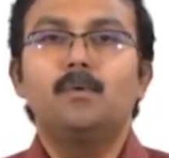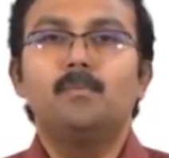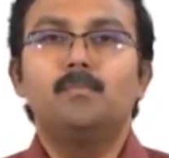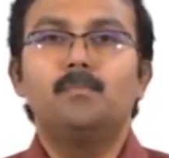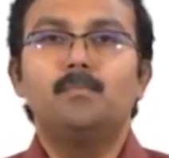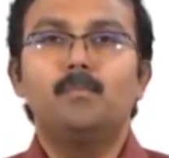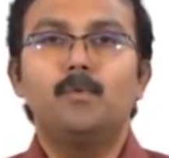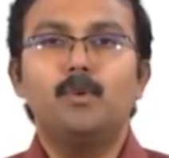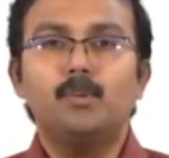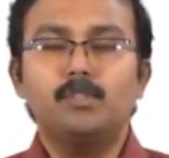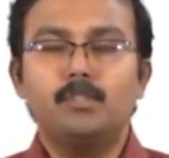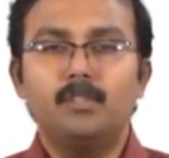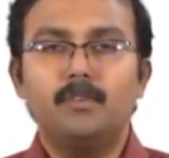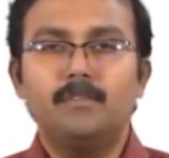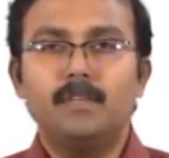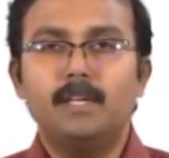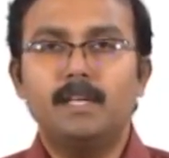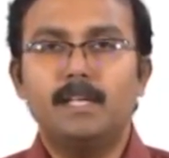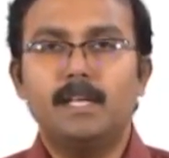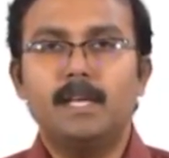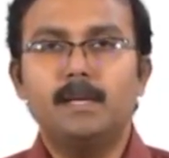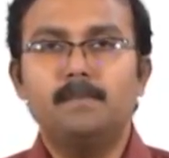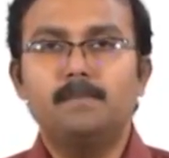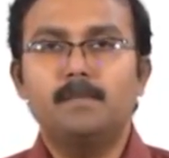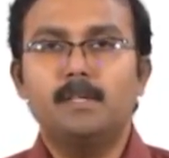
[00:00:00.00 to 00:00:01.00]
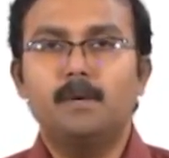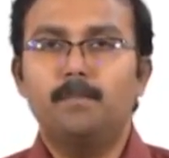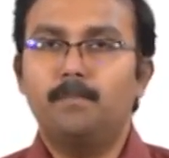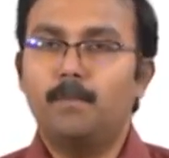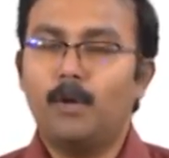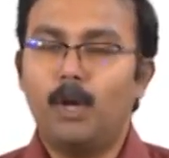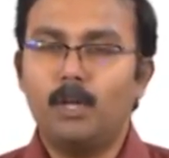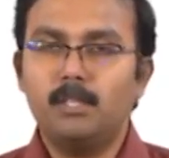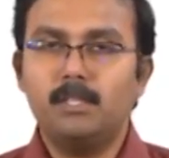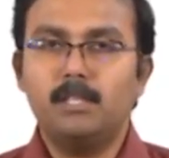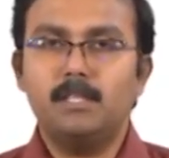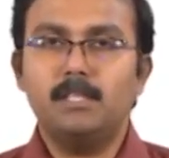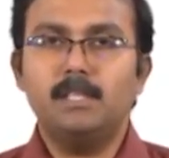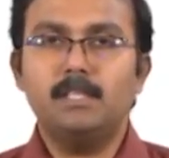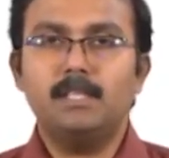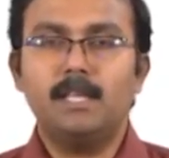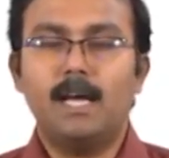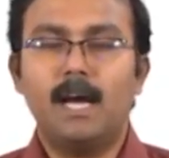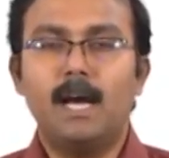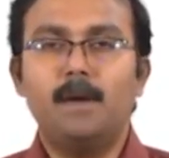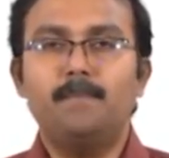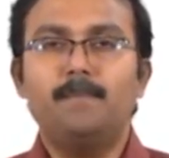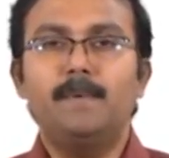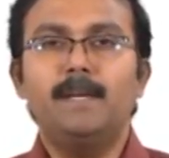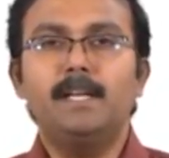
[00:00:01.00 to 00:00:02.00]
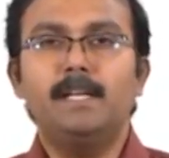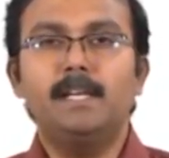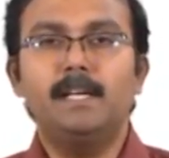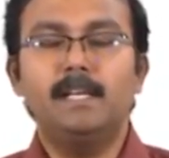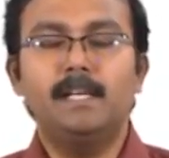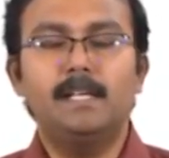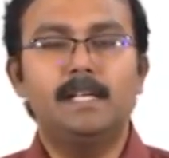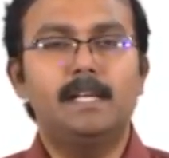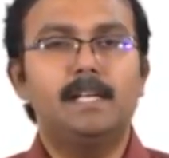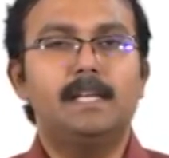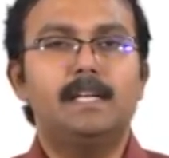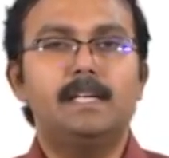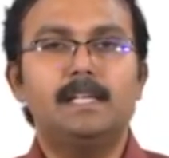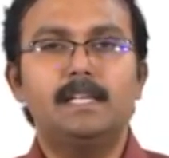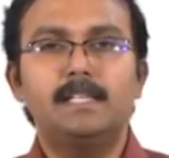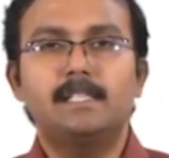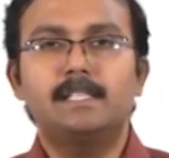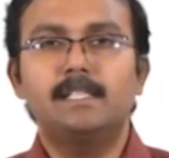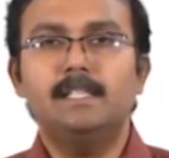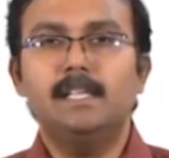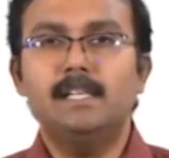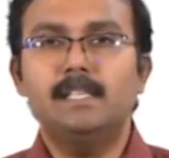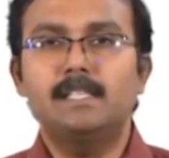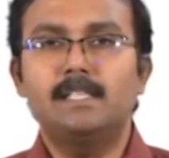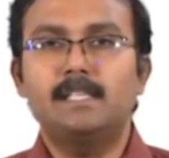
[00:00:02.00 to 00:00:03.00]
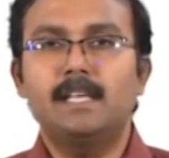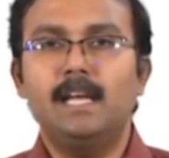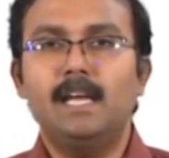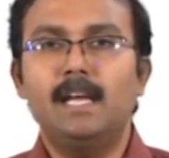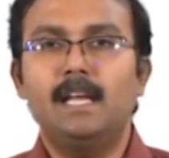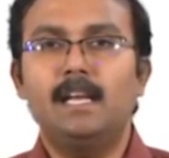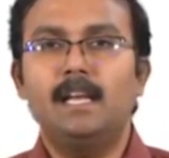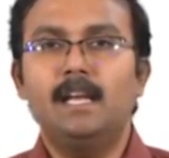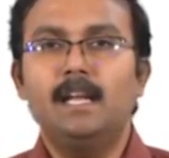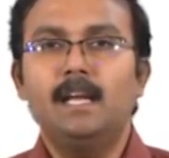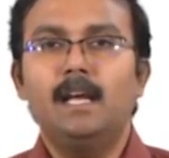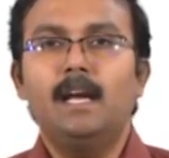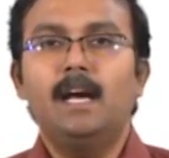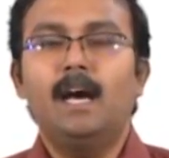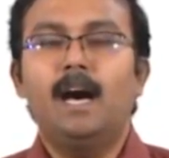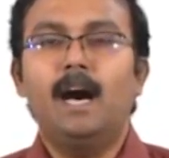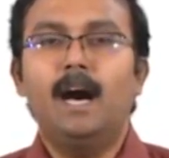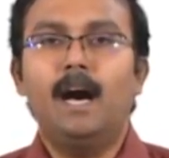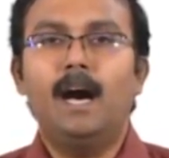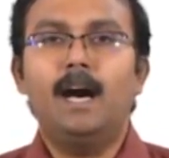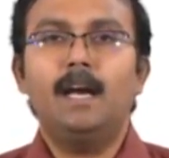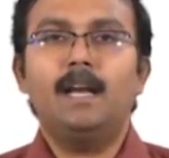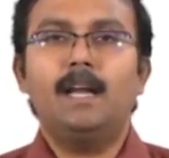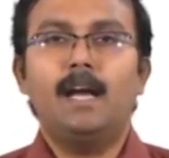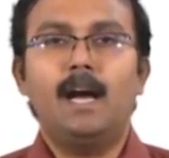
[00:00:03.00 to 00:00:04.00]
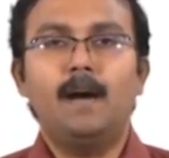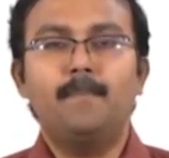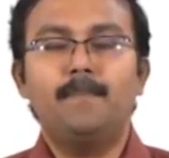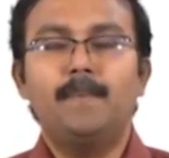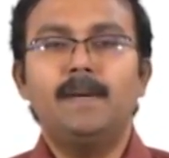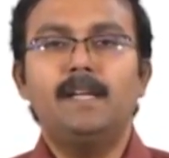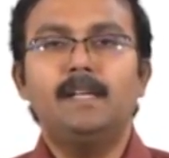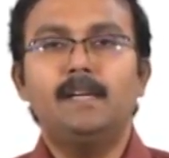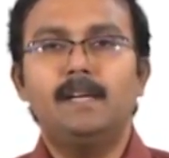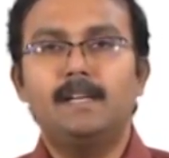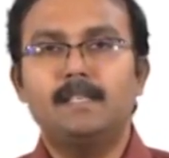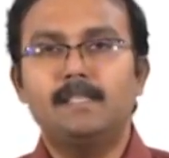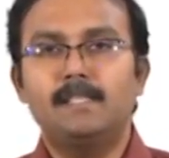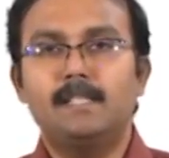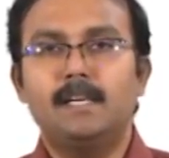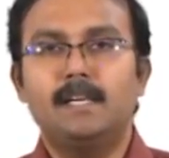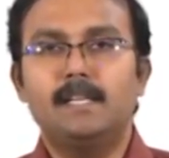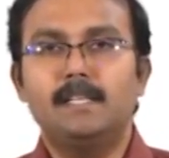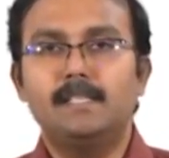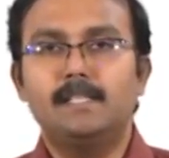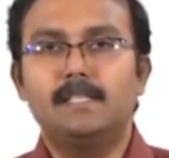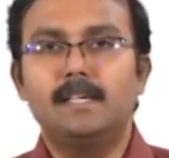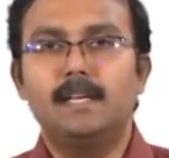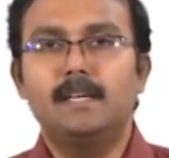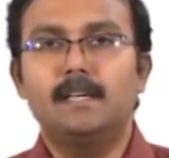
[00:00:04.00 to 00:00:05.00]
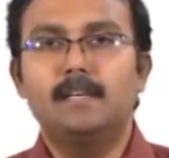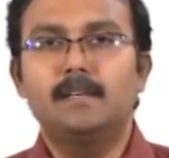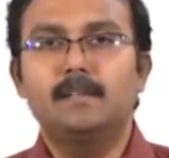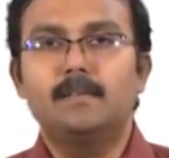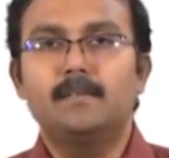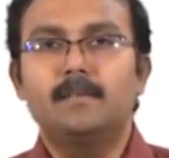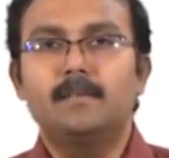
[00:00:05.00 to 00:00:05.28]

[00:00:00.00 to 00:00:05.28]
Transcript: most of the times processes happening in an industrial scale are happening at steady state.